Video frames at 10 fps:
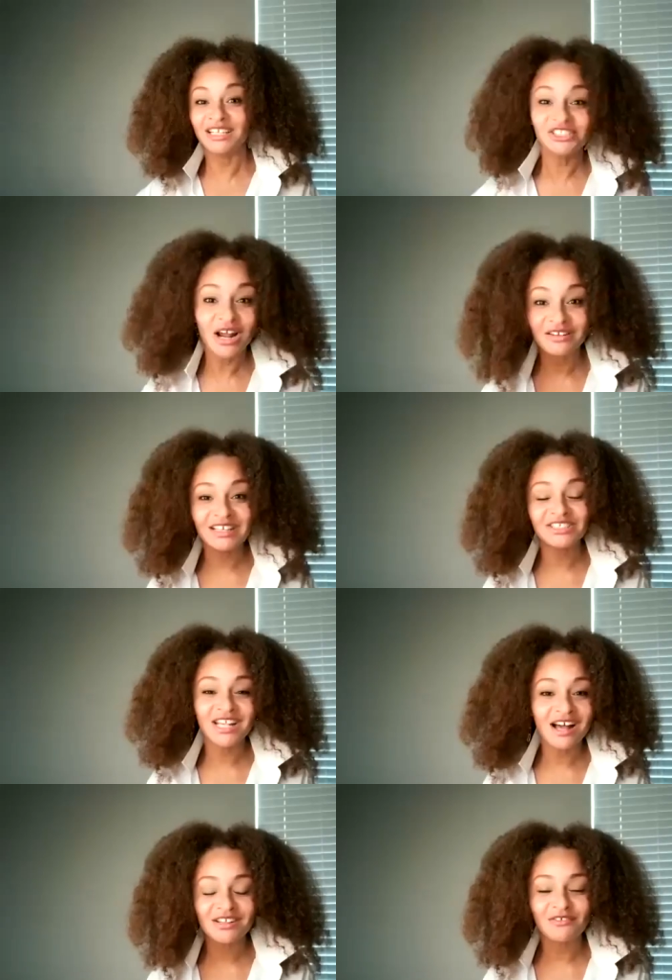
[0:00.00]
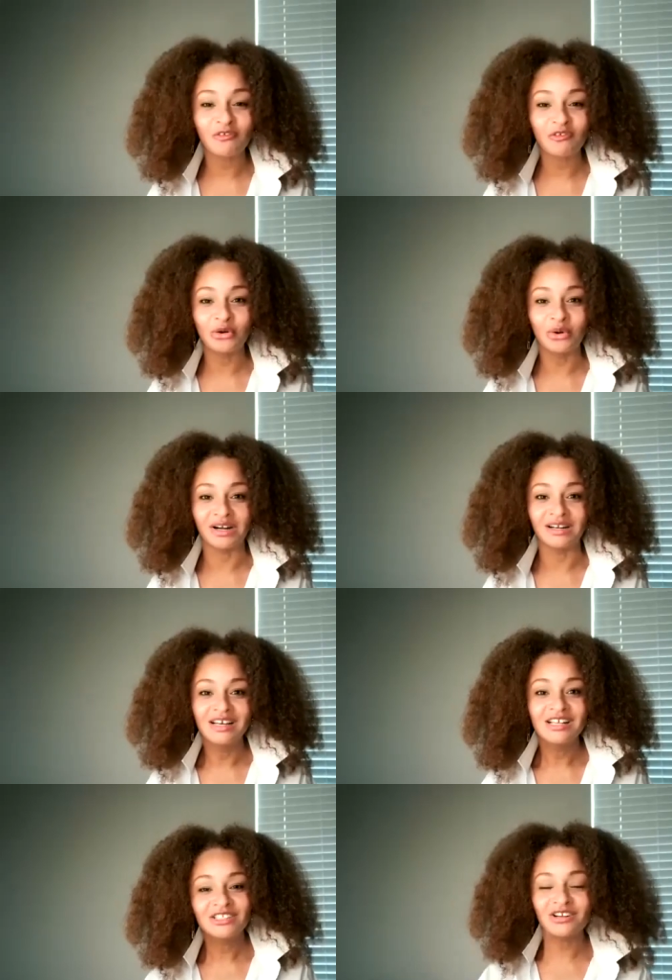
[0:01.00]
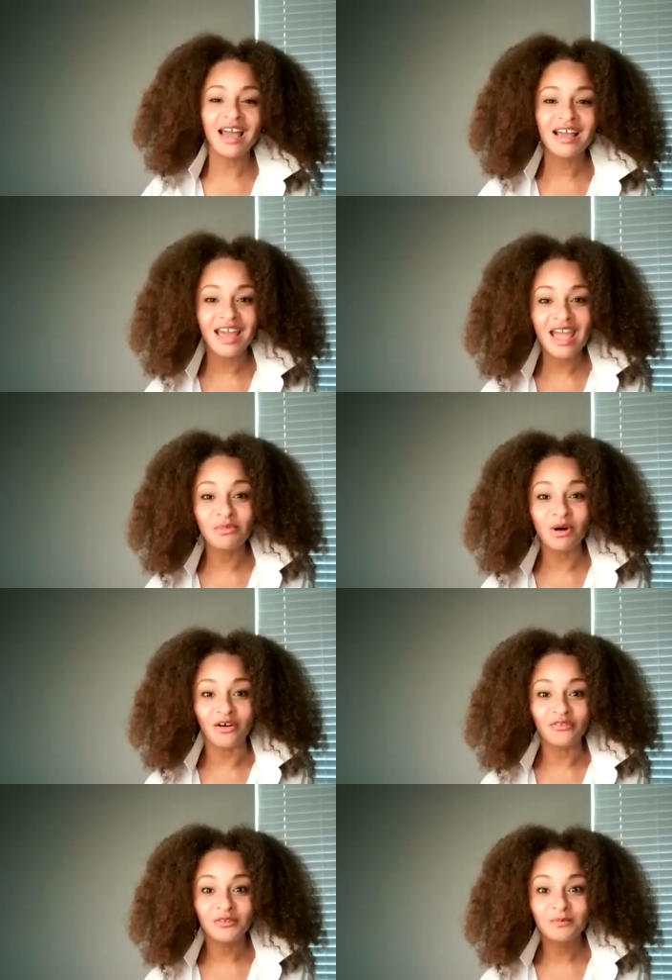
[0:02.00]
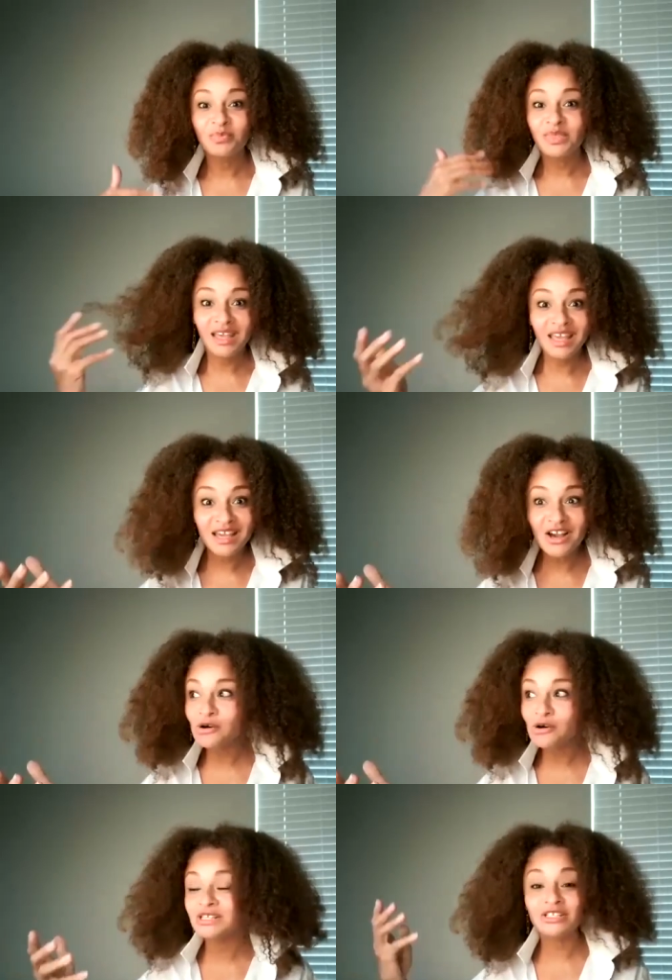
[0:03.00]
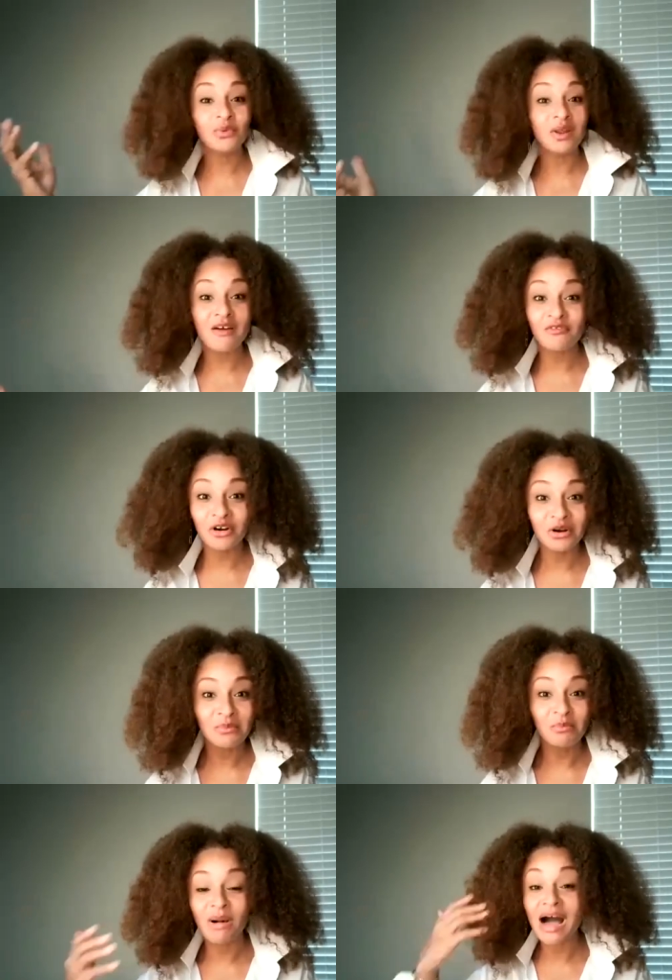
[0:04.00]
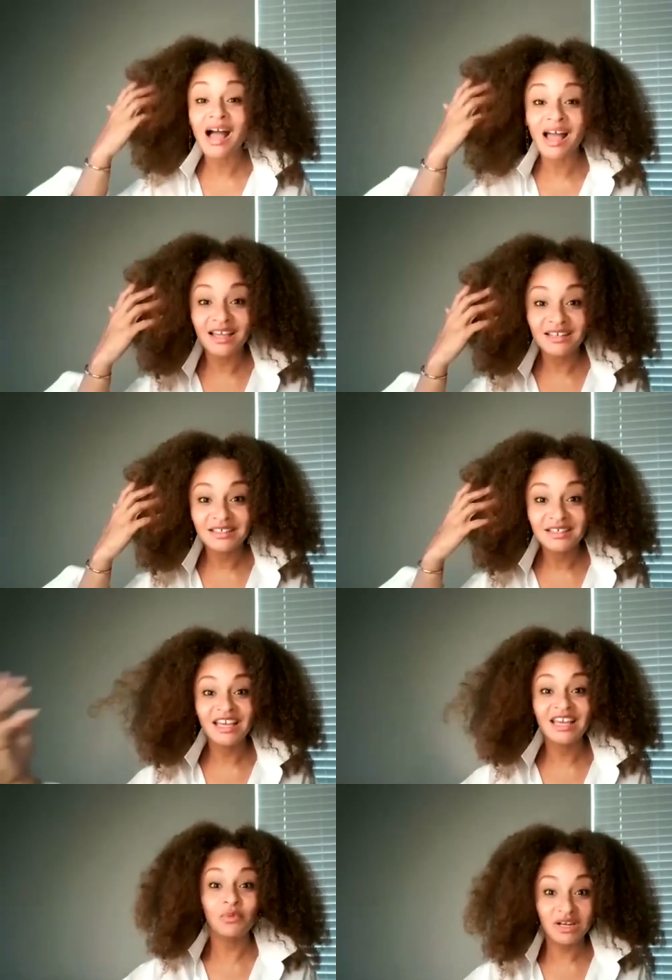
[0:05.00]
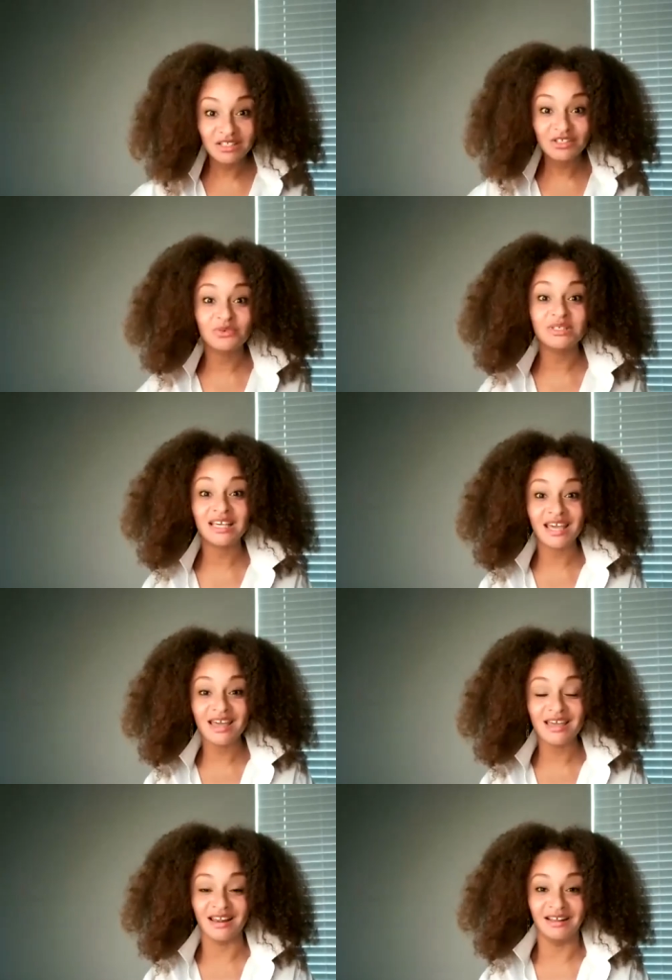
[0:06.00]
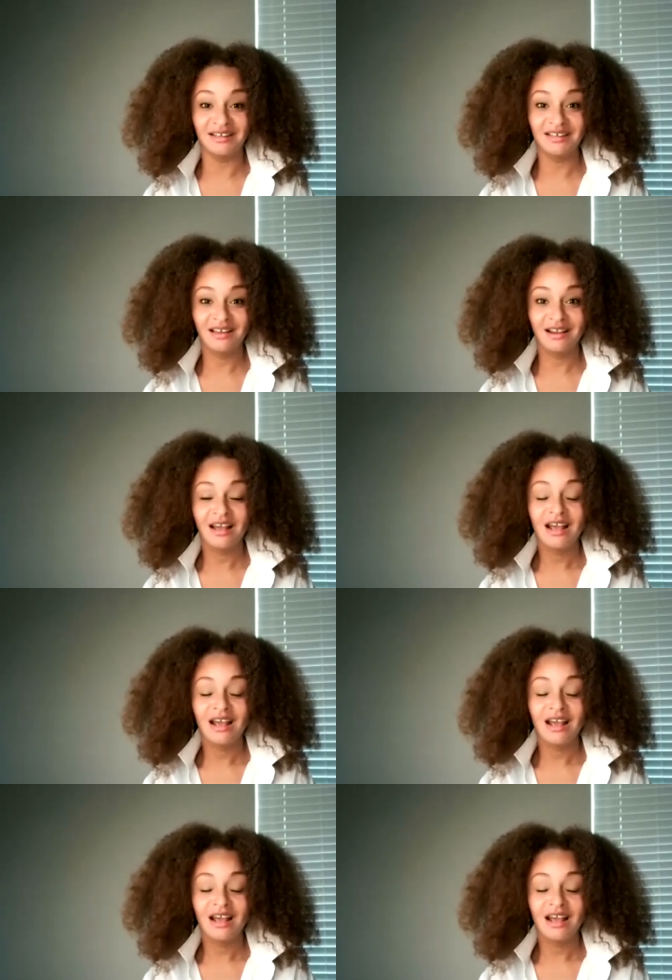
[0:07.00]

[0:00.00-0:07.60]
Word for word: mom said, "Get your get your socks off the floor, and turn that game off," he goes into whatever mind he went into as a kid.